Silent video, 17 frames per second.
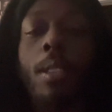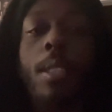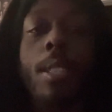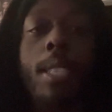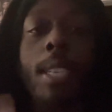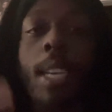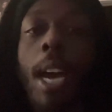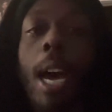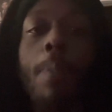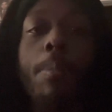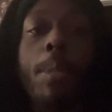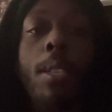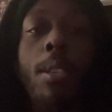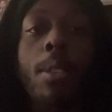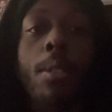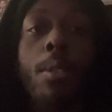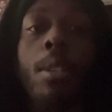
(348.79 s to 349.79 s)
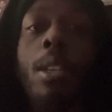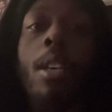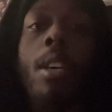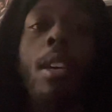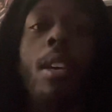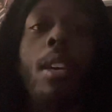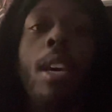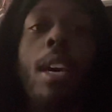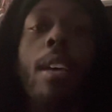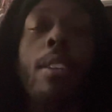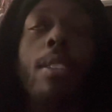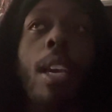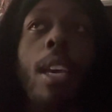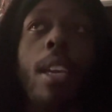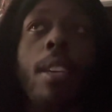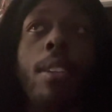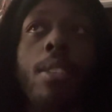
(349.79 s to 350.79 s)
top tier as
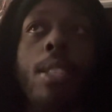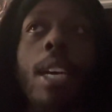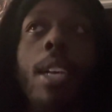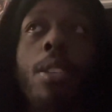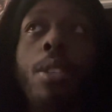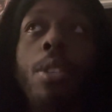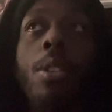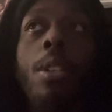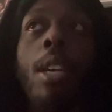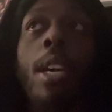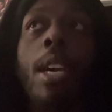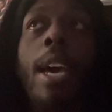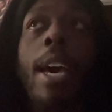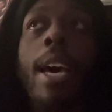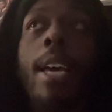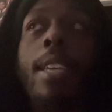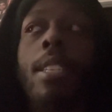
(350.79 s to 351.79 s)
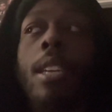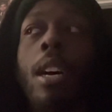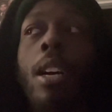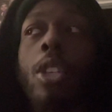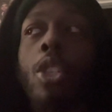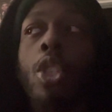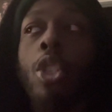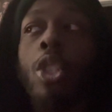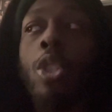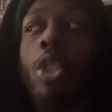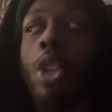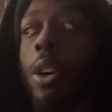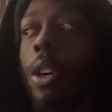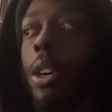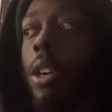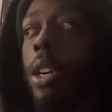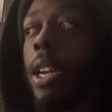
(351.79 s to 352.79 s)
a contender, as a
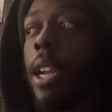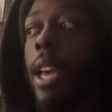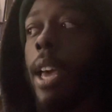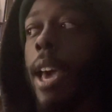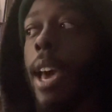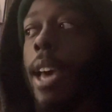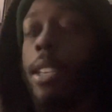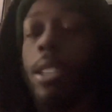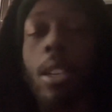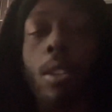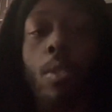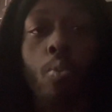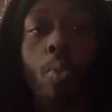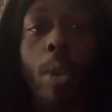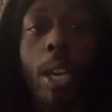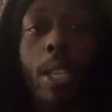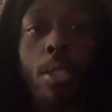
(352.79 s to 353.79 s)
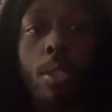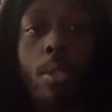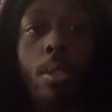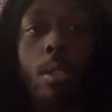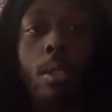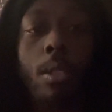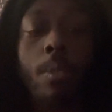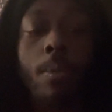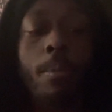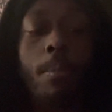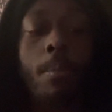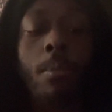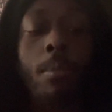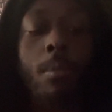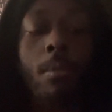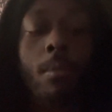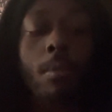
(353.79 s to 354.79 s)
star, as a wrestler.
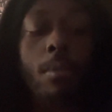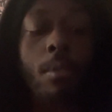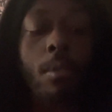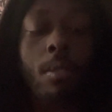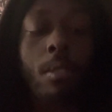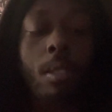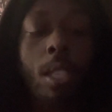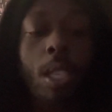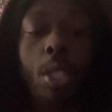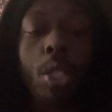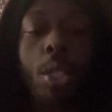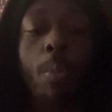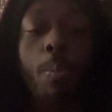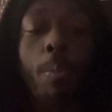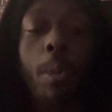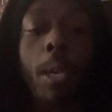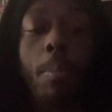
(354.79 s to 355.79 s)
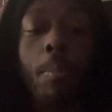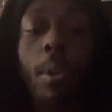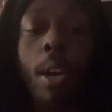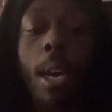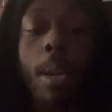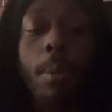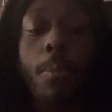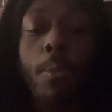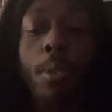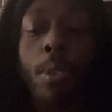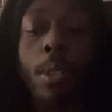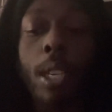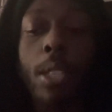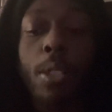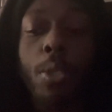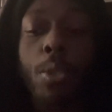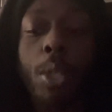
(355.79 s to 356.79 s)
He should be primed for
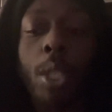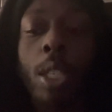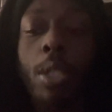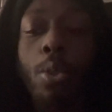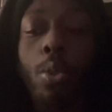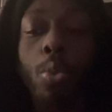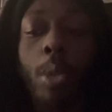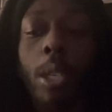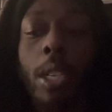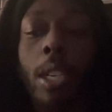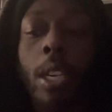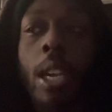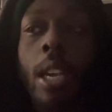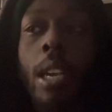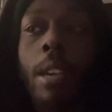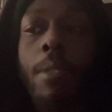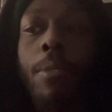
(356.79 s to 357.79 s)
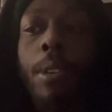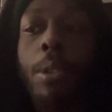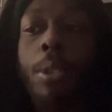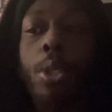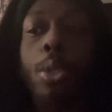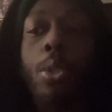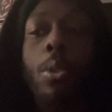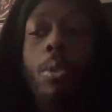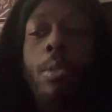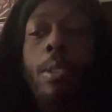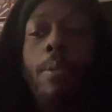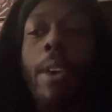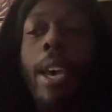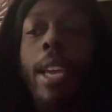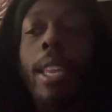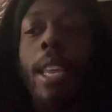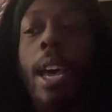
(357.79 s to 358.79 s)
another singles run very soon. In
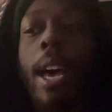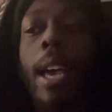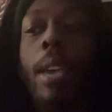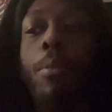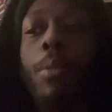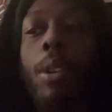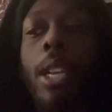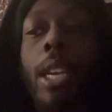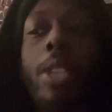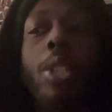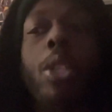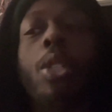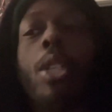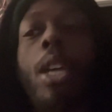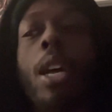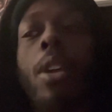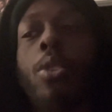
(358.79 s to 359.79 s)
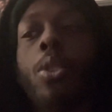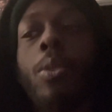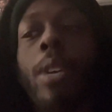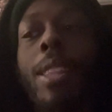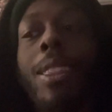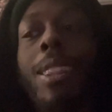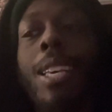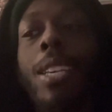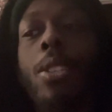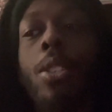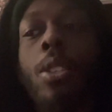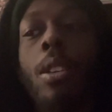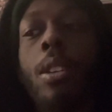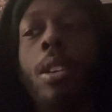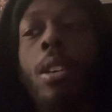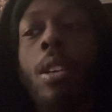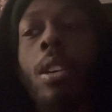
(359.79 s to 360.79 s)
fact, I want AJ Styles to at least
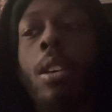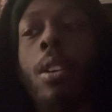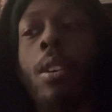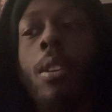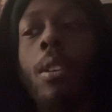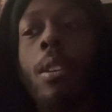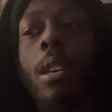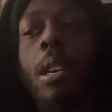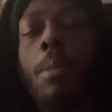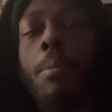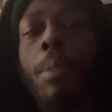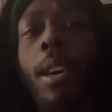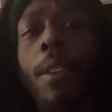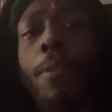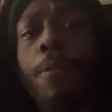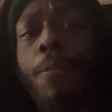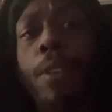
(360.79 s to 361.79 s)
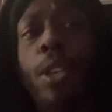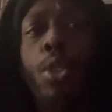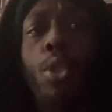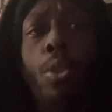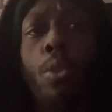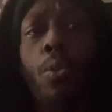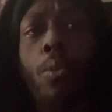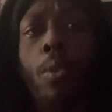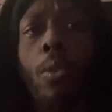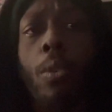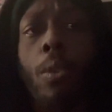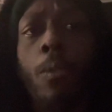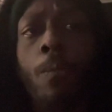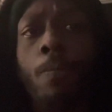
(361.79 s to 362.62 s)
be a feature role